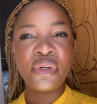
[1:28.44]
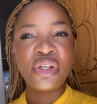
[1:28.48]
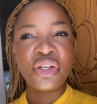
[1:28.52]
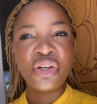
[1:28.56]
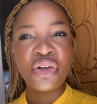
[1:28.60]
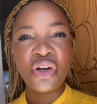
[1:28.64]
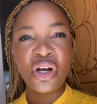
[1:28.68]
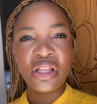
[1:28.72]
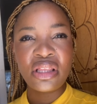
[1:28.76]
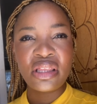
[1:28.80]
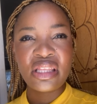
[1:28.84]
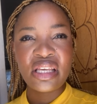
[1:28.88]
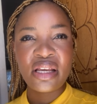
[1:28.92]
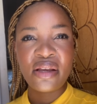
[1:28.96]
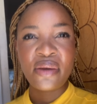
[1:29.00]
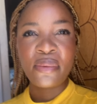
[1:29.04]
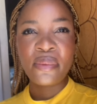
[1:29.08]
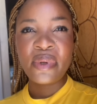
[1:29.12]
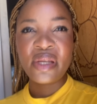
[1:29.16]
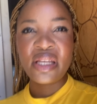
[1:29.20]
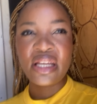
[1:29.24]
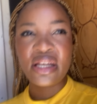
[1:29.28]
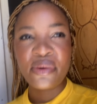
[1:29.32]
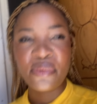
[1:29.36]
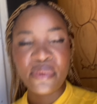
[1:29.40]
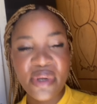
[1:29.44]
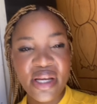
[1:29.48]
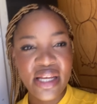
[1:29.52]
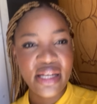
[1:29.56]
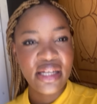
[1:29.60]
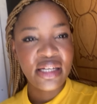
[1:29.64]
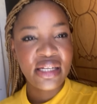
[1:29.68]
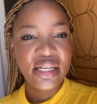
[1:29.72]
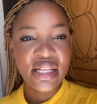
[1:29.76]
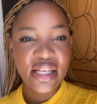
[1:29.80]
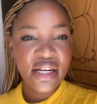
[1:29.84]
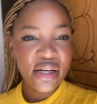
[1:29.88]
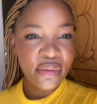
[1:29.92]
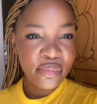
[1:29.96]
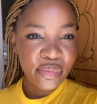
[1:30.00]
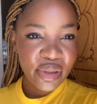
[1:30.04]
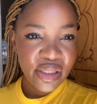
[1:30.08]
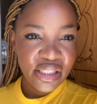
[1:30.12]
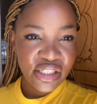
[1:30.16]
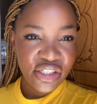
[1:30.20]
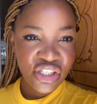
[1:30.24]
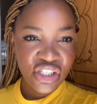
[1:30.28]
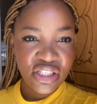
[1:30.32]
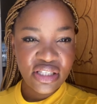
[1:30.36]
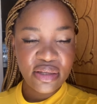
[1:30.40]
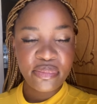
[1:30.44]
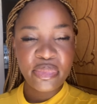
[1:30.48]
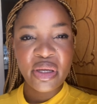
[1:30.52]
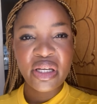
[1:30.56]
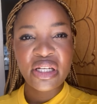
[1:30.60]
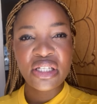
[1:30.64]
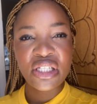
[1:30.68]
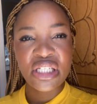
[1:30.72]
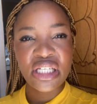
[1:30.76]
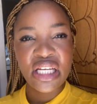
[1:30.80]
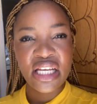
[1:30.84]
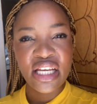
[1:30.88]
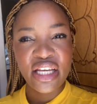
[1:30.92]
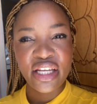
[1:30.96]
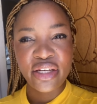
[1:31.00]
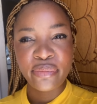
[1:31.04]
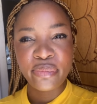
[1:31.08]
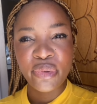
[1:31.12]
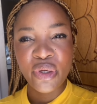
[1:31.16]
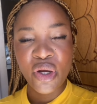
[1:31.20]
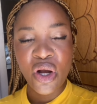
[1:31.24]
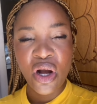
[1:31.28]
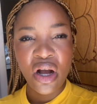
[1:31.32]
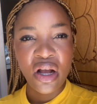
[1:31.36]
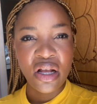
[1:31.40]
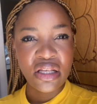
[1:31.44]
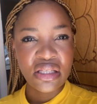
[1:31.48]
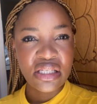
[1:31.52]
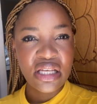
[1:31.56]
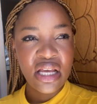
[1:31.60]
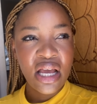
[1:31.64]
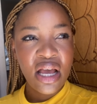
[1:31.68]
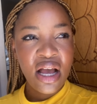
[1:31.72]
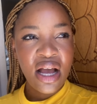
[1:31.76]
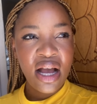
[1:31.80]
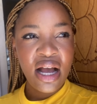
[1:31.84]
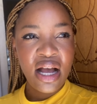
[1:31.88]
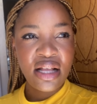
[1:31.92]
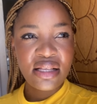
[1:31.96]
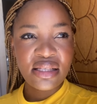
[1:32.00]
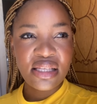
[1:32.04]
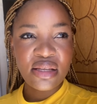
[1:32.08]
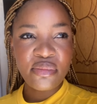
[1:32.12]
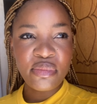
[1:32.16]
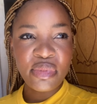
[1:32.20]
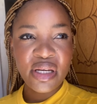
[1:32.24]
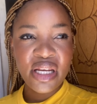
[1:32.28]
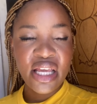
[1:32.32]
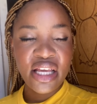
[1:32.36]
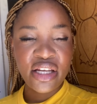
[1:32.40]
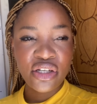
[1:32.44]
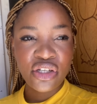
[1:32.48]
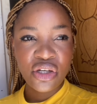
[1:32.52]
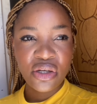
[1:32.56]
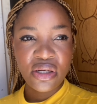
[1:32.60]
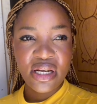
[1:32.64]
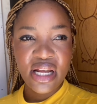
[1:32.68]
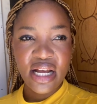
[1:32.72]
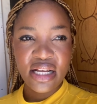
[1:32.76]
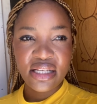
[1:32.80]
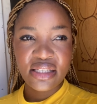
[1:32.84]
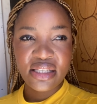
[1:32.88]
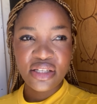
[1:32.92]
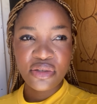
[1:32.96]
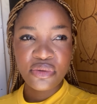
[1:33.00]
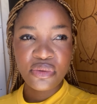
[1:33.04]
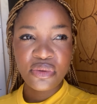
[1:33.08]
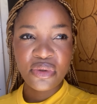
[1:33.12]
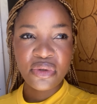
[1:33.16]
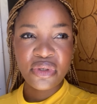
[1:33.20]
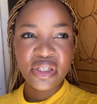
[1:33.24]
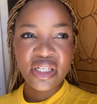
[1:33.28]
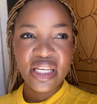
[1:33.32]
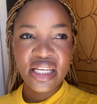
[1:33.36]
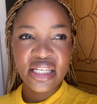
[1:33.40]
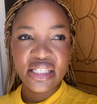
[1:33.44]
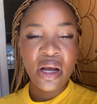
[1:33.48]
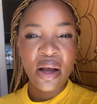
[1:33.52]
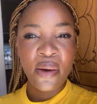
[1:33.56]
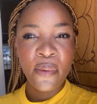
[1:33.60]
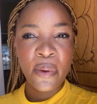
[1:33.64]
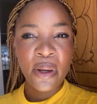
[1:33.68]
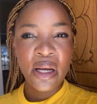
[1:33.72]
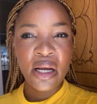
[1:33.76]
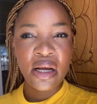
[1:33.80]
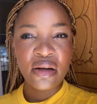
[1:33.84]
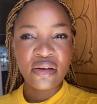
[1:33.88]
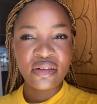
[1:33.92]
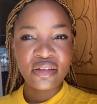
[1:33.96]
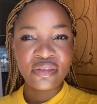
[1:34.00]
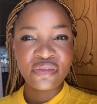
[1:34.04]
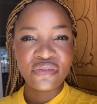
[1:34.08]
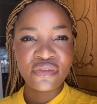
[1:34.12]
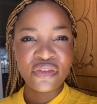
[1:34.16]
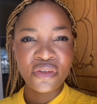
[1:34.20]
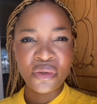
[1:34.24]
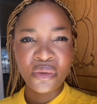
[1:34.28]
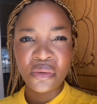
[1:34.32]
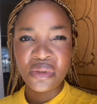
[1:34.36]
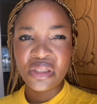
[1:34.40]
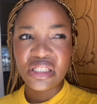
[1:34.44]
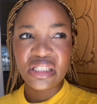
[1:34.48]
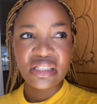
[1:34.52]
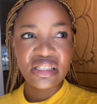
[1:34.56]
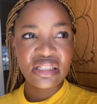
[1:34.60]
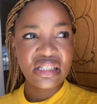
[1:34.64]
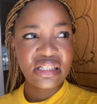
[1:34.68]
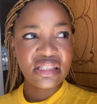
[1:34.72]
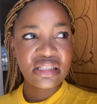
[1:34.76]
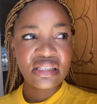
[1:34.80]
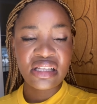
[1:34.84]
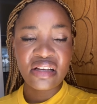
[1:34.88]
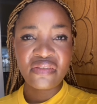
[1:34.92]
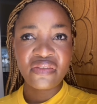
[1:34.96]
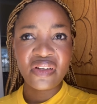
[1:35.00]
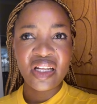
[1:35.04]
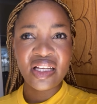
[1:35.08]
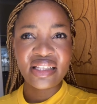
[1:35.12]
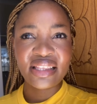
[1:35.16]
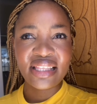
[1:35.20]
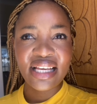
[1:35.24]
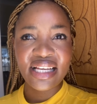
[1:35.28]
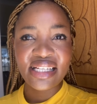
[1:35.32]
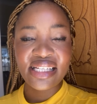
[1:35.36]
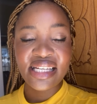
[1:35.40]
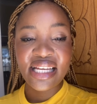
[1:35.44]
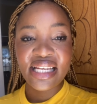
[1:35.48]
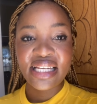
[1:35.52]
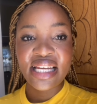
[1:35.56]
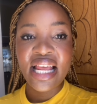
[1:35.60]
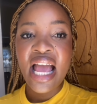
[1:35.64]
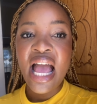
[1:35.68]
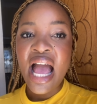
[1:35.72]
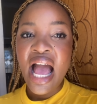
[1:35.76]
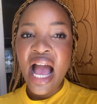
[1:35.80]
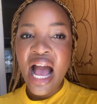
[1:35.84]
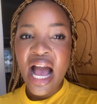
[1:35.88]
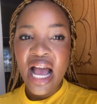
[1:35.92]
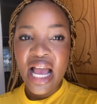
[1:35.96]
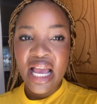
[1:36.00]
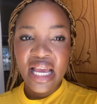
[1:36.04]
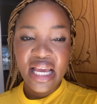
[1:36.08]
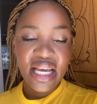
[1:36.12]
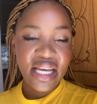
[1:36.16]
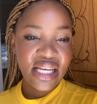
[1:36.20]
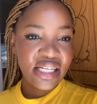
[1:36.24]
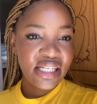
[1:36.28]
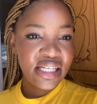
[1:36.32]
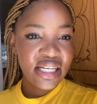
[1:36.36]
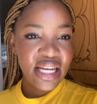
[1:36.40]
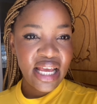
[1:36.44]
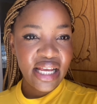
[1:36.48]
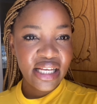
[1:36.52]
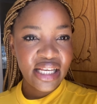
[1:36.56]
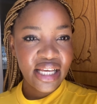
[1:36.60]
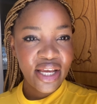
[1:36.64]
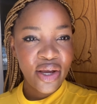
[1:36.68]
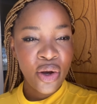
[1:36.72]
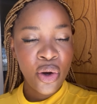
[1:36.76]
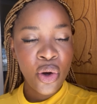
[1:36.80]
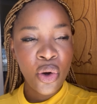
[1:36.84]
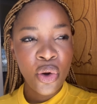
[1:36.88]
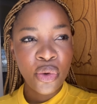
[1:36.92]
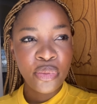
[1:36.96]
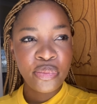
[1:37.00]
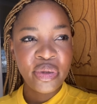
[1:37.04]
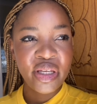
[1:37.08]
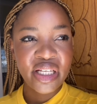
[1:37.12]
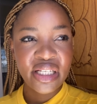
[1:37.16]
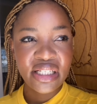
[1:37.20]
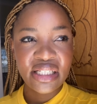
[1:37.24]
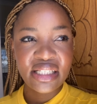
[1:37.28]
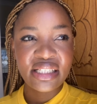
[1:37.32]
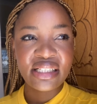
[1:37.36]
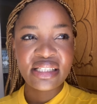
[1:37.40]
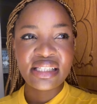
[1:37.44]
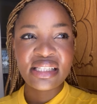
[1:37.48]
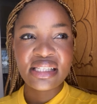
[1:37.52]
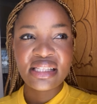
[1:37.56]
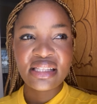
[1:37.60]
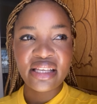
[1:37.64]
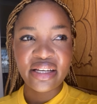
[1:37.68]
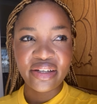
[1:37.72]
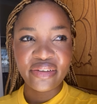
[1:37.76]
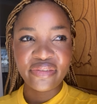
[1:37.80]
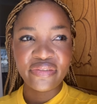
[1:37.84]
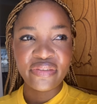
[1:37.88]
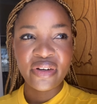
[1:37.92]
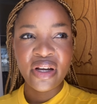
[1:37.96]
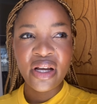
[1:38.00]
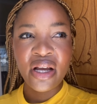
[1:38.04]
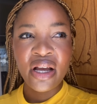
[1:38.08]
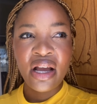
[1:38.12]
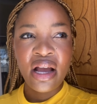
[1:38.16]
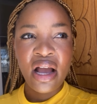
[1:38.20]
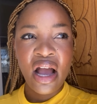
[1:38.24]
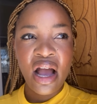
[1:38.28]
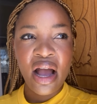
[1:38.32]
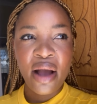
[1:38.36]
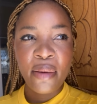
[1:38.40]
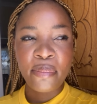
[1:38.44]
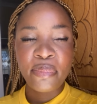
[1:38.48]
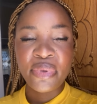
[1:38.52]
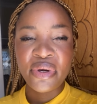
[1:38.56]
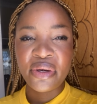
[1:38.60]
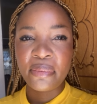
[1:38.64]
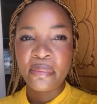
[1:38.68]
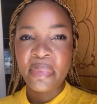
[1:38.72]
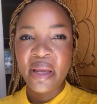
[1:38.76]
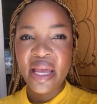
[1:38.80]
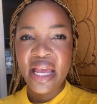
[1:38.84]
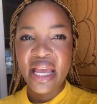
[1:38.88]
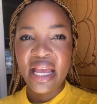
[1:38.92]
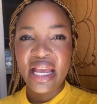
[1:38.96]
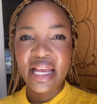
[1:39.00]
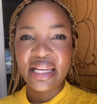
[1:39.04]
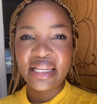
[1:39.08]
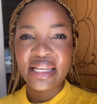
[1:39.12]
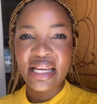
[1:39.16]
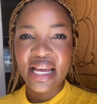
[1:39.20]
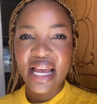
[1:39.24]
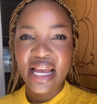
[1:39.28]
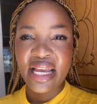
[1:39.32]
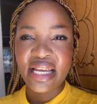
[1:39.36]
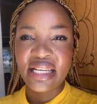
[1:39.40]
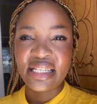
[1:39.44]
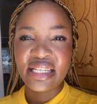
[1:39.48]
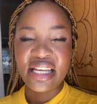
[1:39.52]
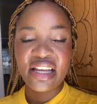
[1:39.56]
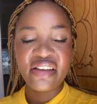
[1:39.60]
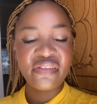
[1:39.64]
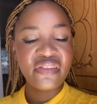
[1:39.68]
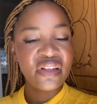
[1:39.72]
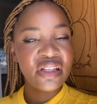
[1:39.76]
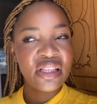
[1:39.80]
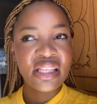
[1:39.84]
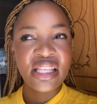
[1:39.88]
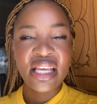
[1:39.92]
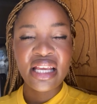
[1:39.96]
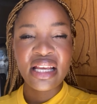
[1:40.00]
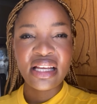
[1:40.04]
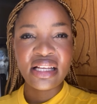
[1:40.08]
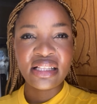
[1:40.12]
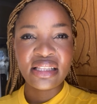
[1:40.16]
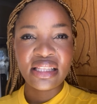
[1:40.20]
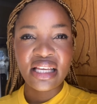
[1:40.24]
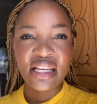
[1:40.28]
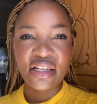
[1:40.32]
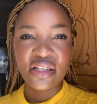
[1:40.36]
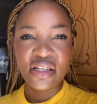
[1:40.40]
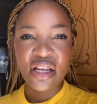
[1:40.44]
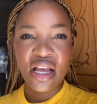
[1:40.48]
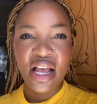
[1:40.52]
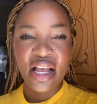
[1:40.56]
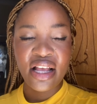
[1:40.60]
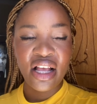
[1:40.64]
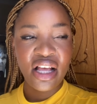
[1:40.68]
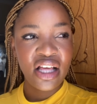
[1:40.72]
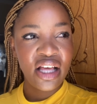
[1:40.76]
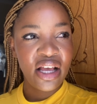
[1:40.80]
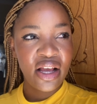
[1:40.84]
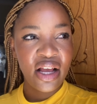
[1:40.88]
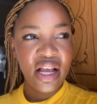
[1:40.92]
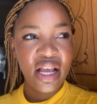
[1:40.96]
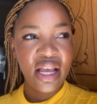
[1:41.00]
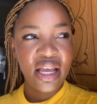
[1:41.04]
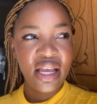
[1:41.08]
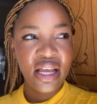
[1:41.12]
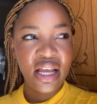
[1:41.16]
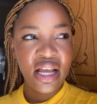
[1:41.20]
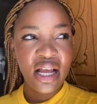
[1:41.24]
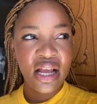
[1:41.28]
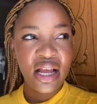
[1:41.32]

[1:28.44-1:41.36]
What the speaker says: we got there, we were a little bit disappointed because somebody had told us that we could get our food and stuff like that, and I had like a whole picnic stuff prepared. I had everything that I